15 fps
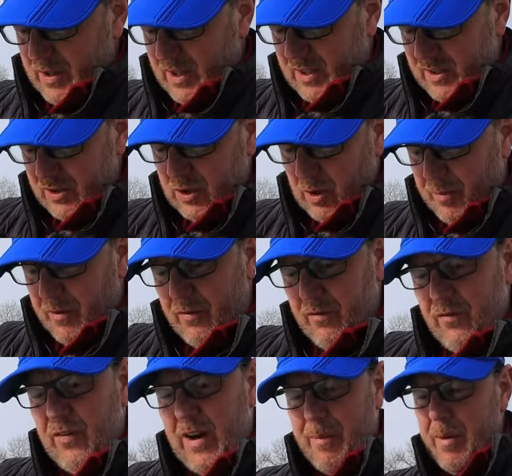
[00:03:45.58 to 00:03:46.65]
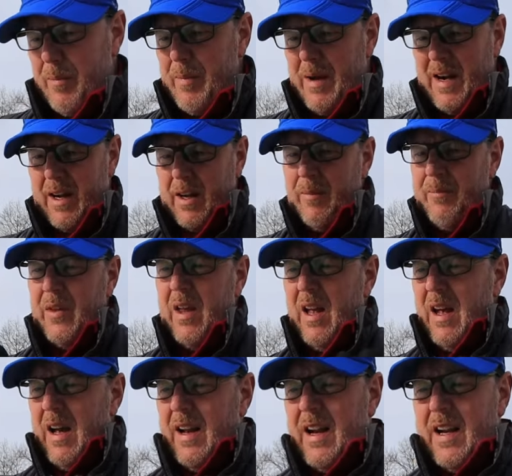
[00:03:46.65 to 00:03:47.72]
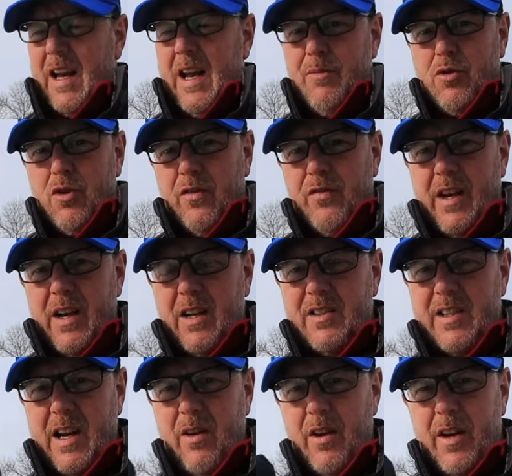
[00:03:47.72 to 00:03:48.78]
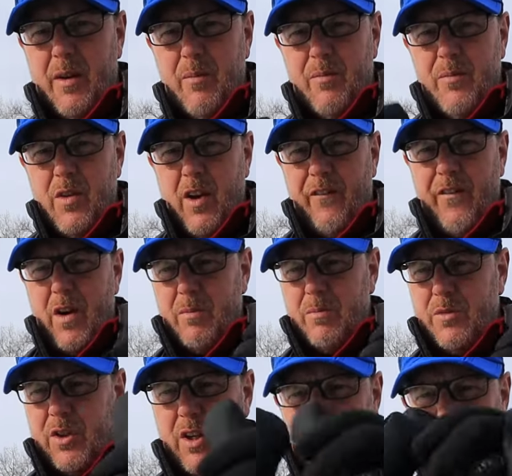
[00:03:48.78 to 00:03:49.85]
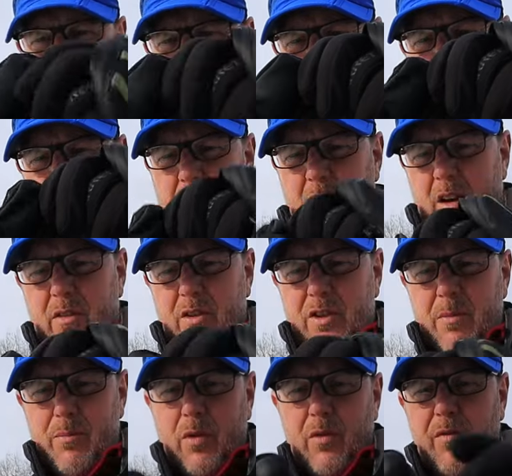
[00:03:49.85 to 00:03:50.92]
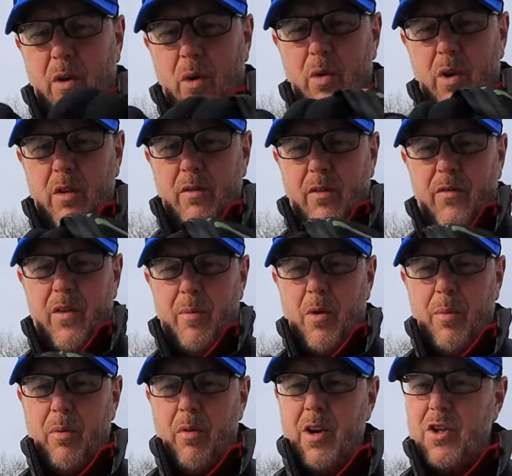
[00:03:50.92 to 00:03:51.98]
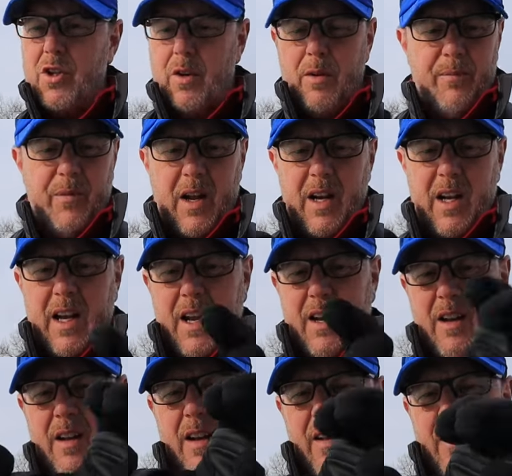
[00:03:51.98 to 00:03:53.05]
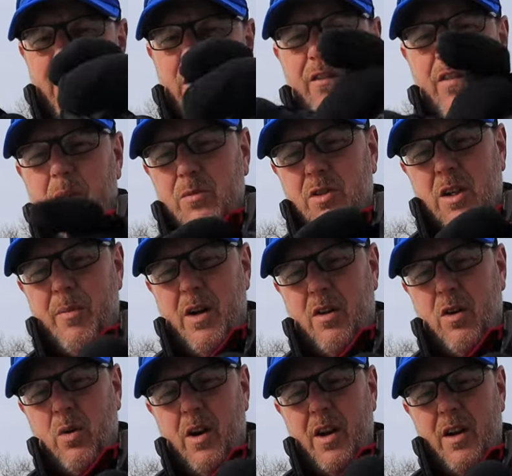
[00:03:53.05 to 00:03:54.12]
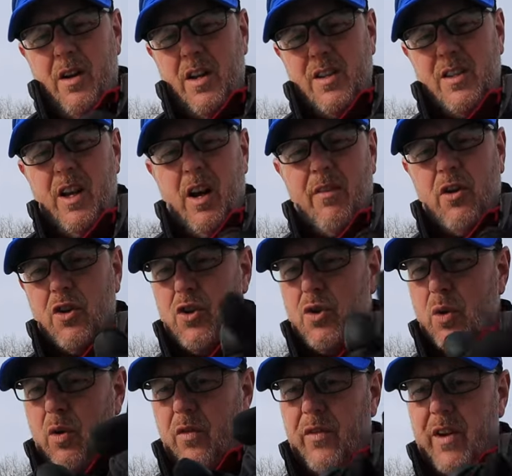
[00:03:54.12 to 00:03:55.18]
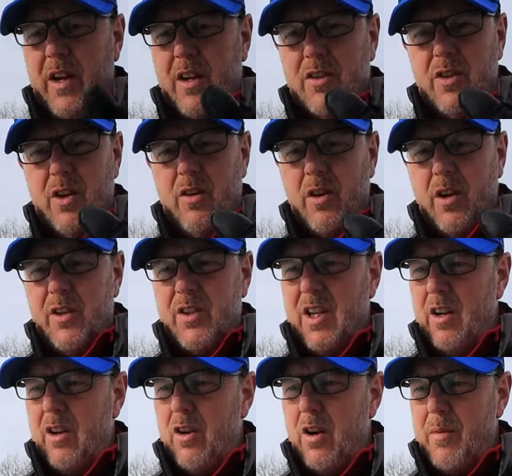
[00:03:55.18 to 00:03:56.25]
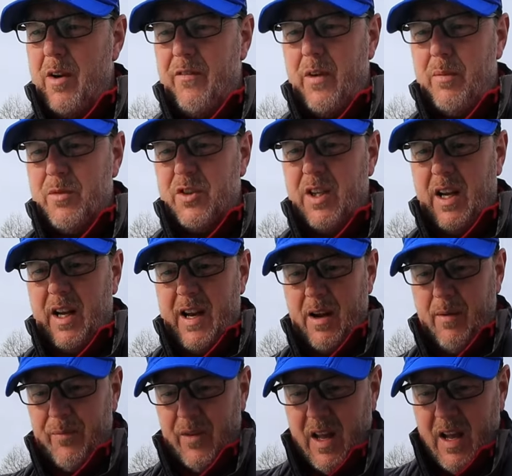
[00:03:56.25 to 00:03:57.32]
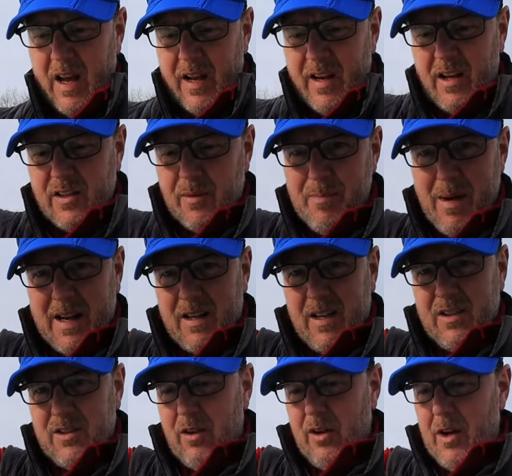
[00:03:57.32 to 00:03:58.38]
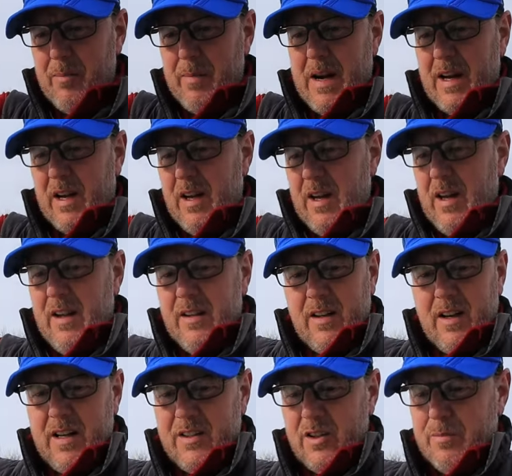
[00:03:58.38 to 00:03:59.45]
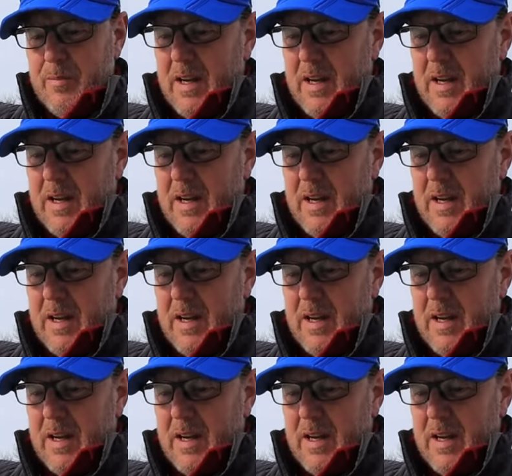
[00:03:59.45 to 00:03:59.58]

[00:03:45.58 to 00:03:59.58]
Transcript: to stop it from flapping back, and that keeps your fingers out. And then your thumbs are a simple fold over thumb operation. And again, the thumbs come out quite nicely. I've got short fingers, so you're not gonna see a lot of my thumbs sticking out. And then there's a magnet on the back that, that just